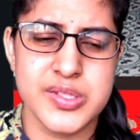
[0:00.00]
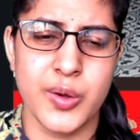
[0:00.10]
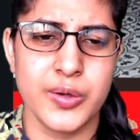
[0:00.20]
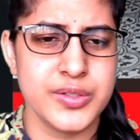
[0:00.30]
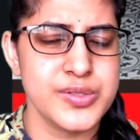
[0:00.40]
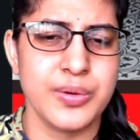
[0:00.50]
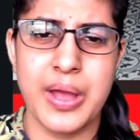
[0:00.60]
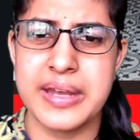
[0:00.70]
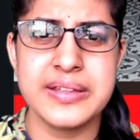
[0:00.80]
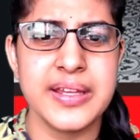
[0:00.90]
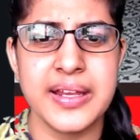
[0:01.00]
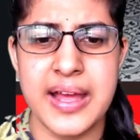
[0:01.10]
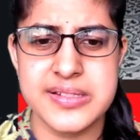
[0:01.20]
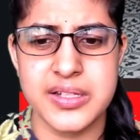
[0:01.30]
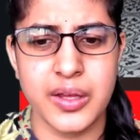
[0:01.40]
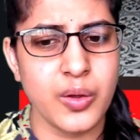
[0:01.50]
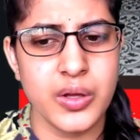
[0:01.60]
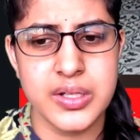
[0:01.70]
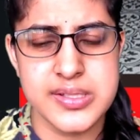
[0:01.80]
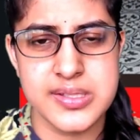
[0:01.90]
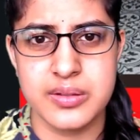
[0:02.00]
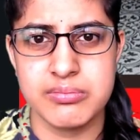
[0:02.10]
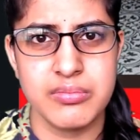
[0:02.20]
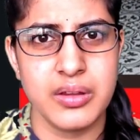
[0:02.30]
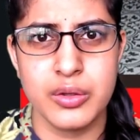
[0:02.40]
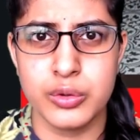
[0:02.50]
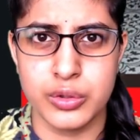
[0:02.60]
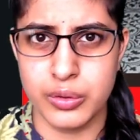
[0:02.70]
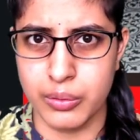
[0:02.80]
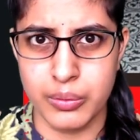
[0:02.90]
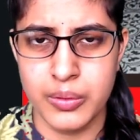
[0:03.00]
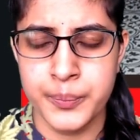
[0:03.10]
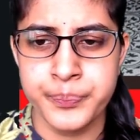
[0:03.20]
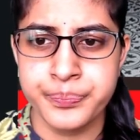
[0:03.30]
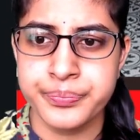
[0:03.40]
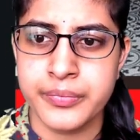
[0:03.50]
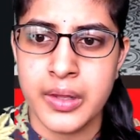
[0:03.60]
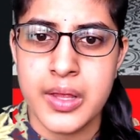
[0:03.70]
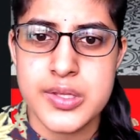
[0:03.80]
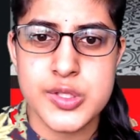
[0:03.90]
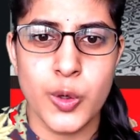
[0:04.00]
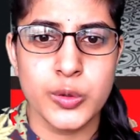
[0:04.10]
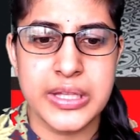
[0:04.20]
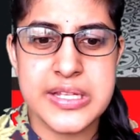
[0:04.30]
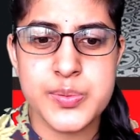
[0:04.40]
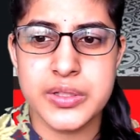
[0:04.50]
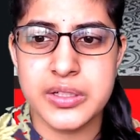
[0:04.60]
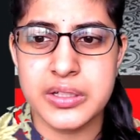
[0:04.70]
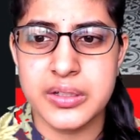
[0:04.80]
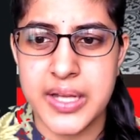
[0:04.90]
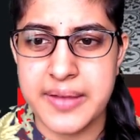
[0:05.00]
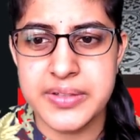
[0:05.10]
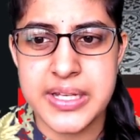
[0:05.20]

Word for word: sort. So anything as a decor is good to go. So these were our 11